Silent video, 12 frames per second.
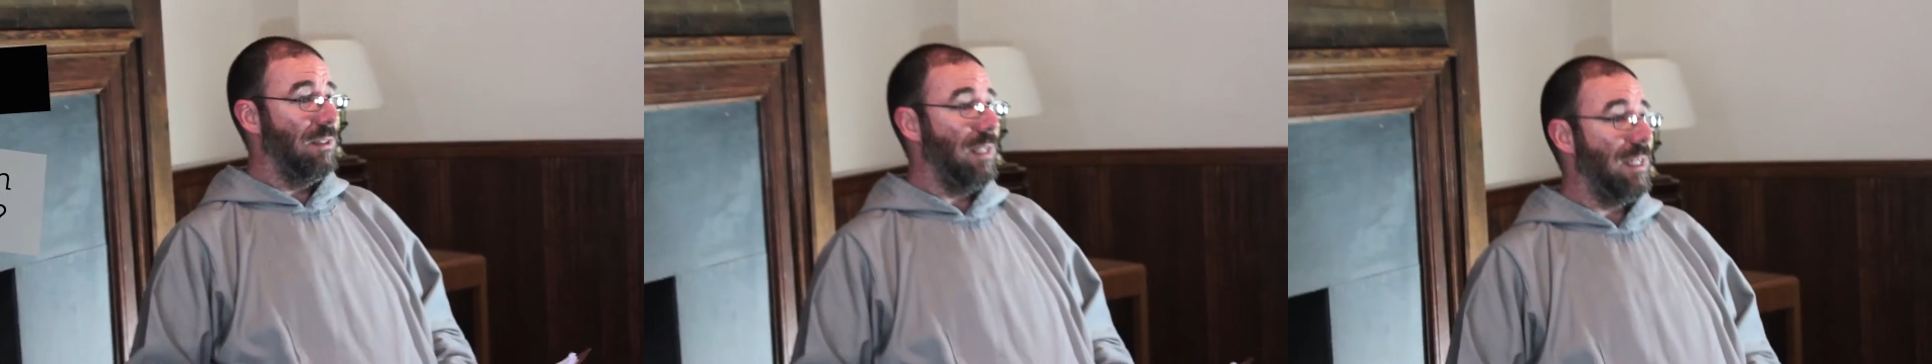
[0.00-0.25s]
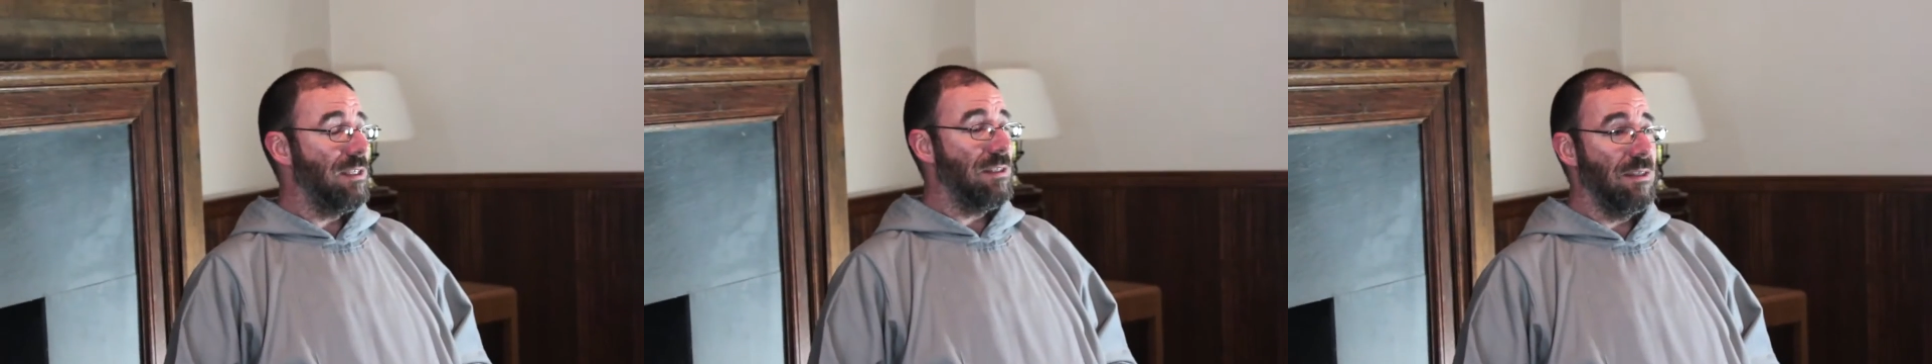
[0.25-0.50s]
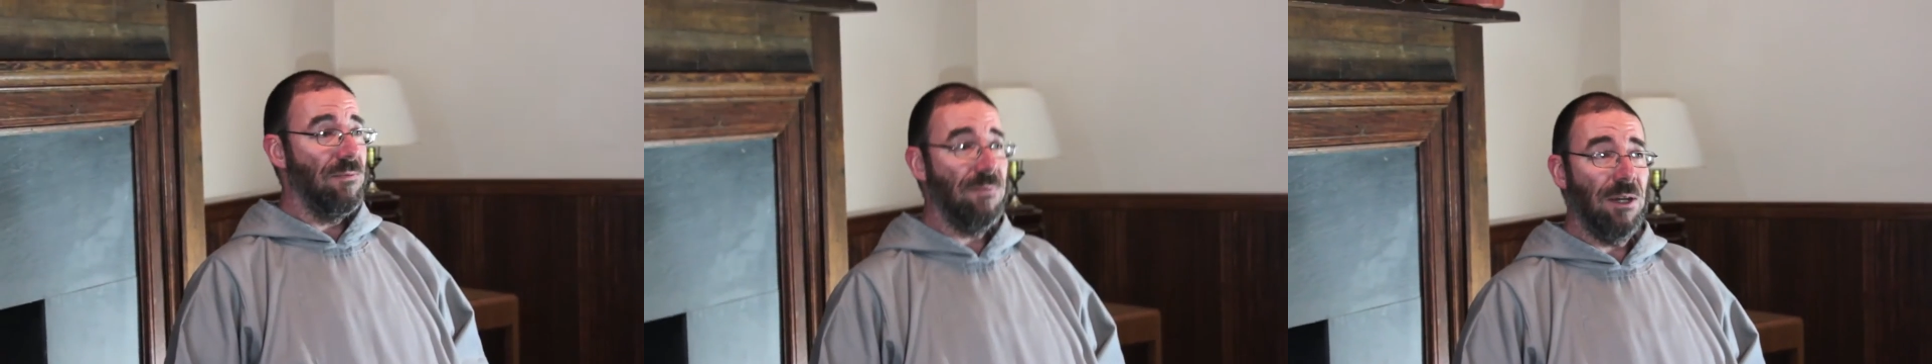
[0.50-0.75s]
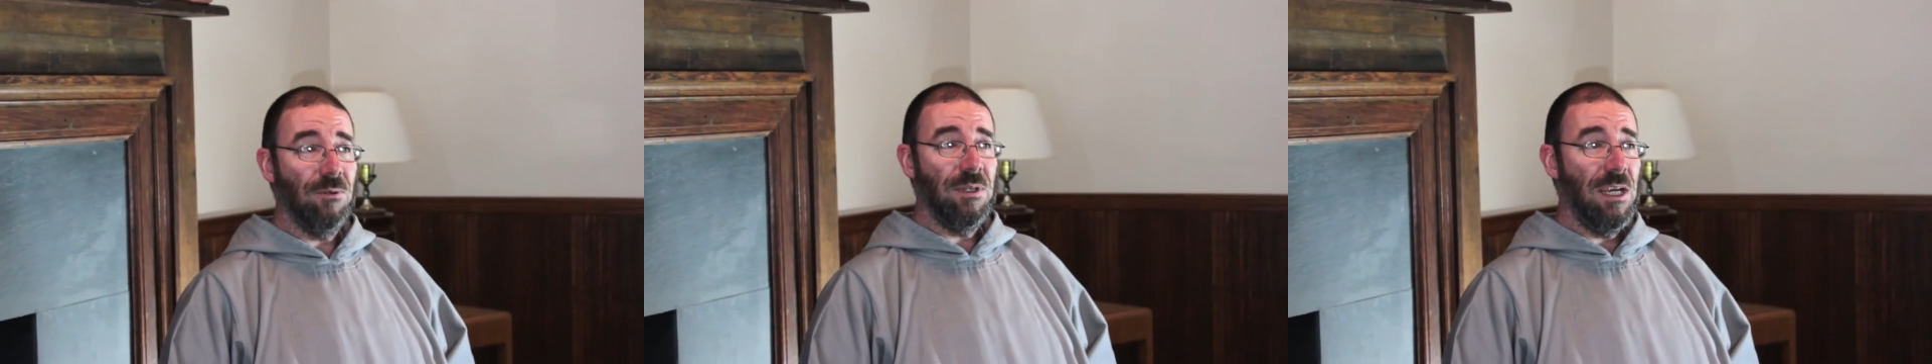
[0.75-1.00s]
That's the
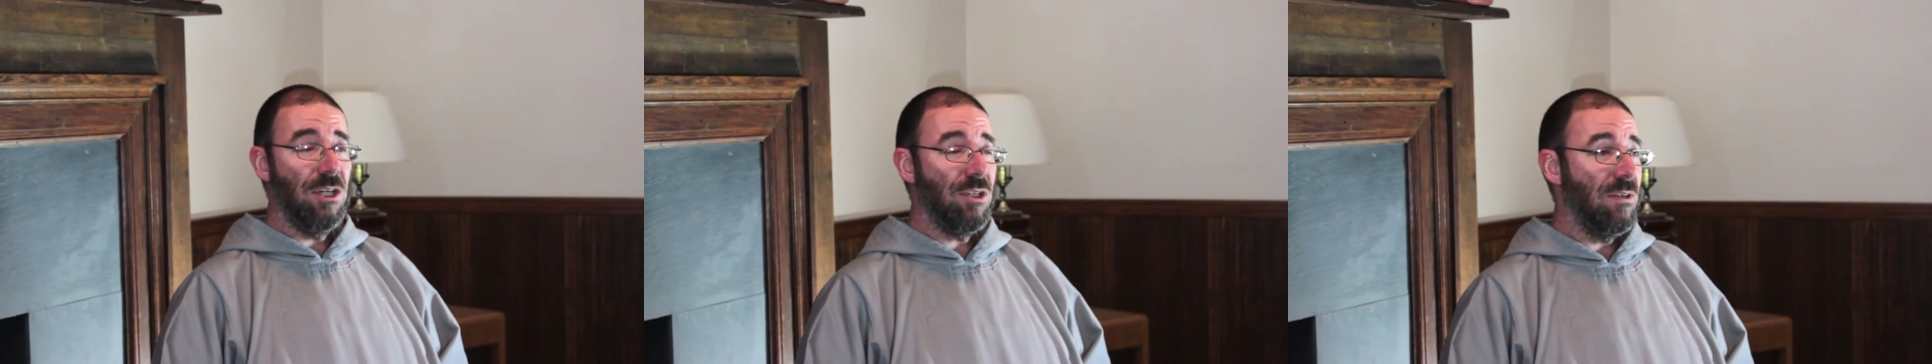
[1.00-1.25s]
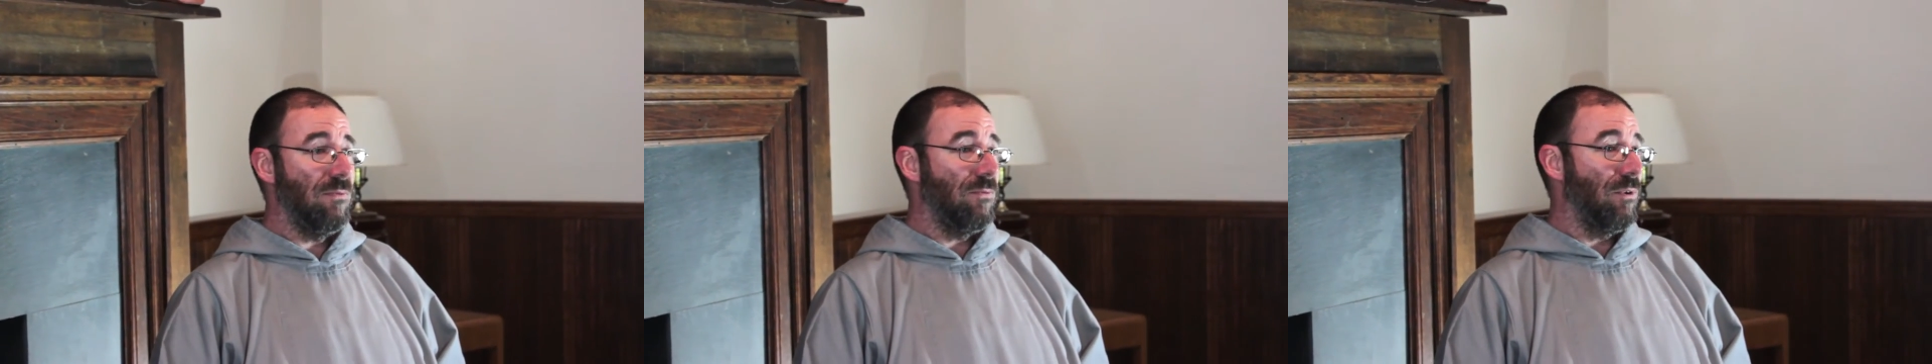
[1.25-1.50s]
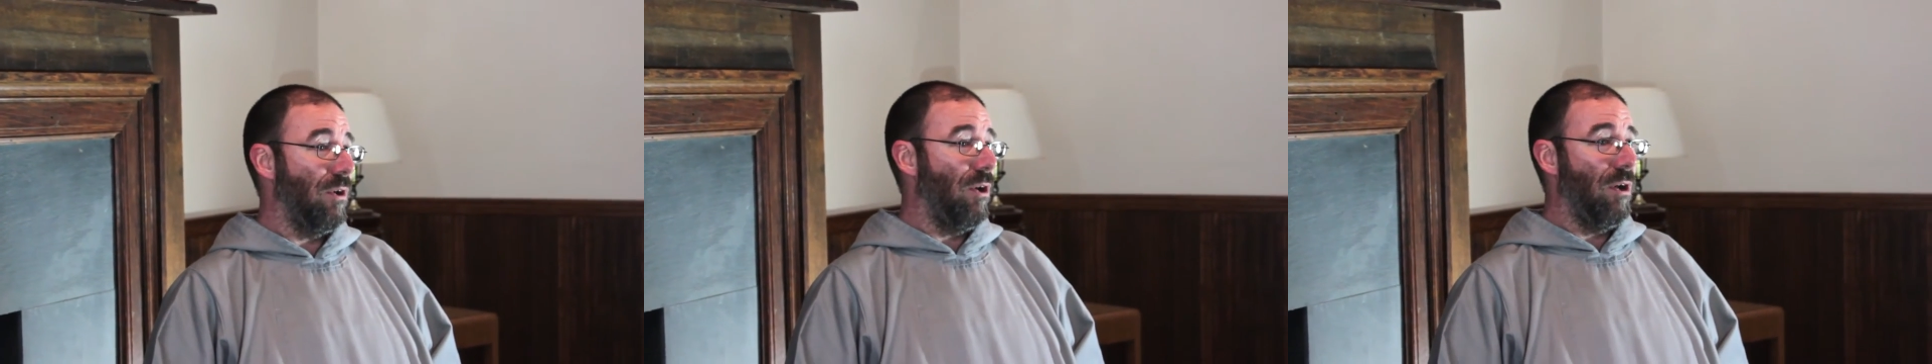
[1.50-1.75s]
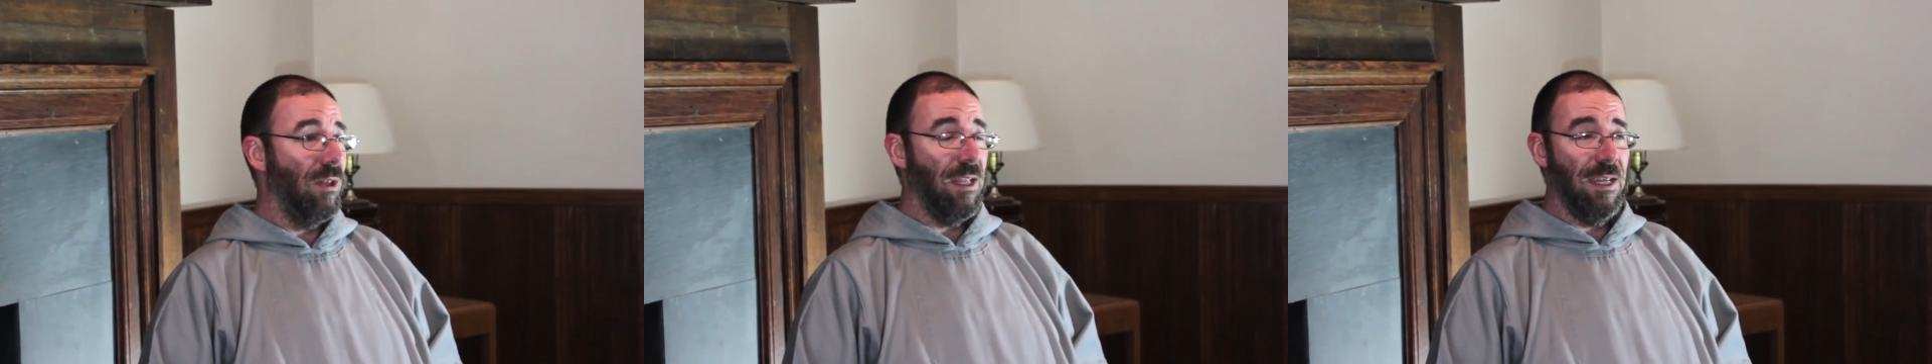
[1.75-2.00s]
foundation for
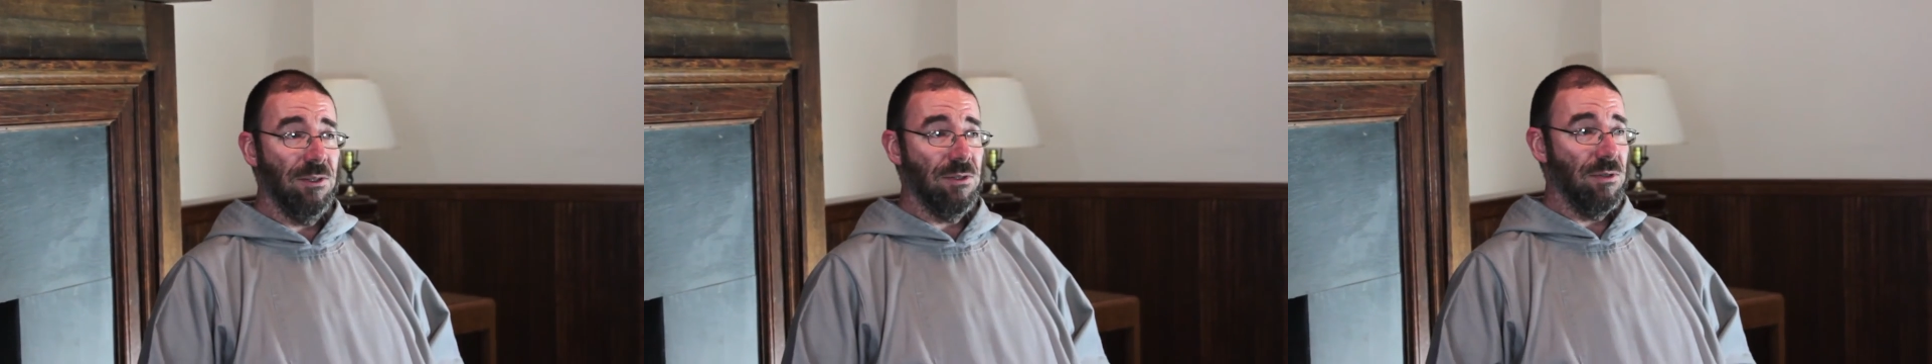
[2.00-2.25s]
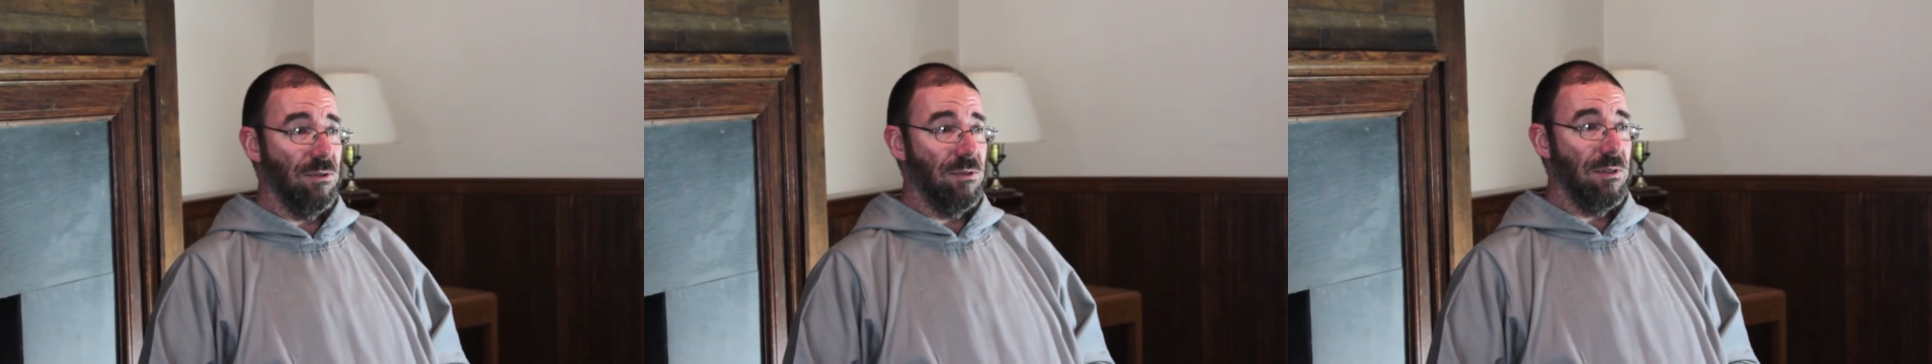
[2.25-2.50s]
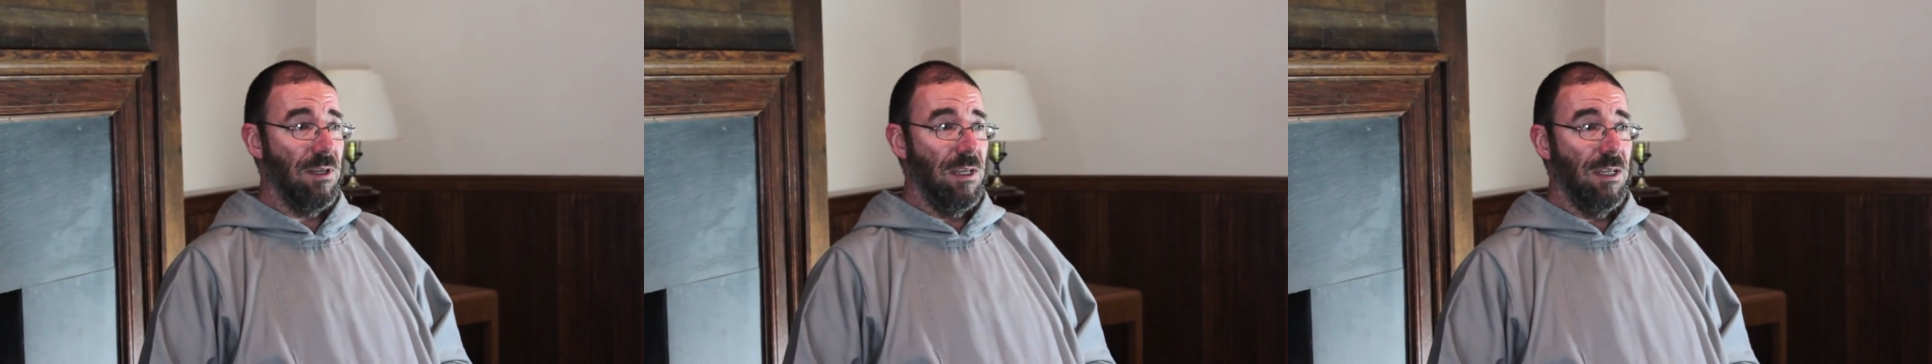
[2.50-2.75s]
all answers.